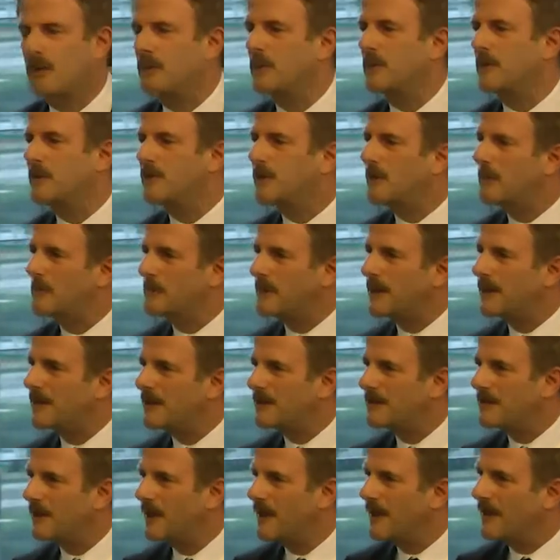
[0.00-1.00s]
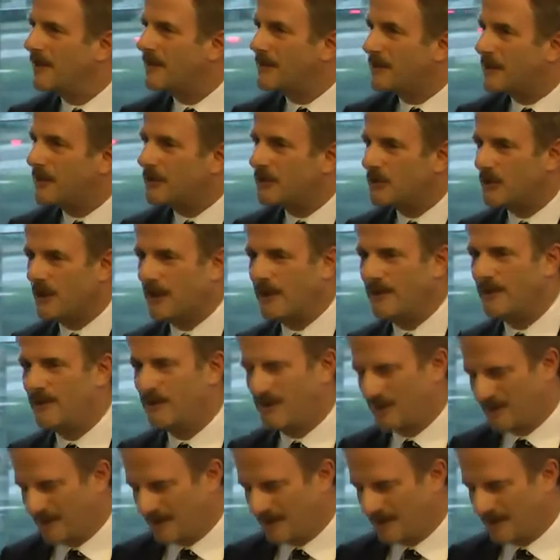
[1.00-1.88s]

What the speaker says: and we're so pleased that it changed